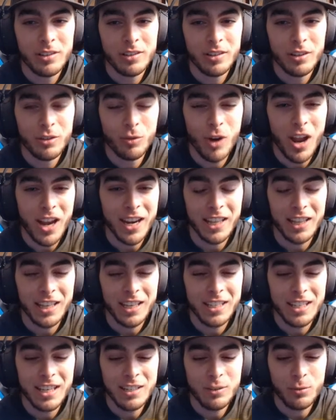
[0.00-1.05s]
the Rocket League
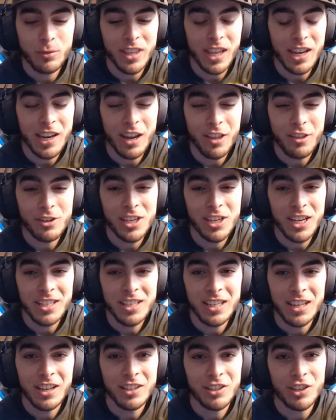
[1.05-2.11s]
season with any other
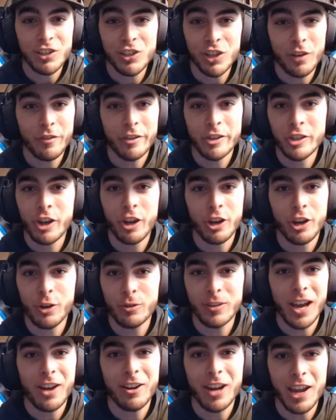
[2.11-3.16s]
season because the servers are going to go
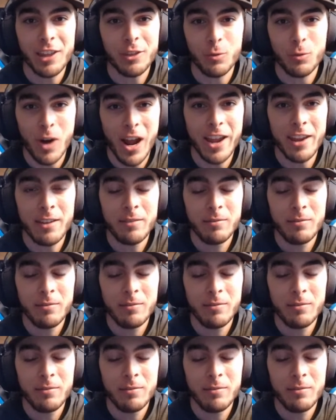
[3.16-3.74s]
down either way.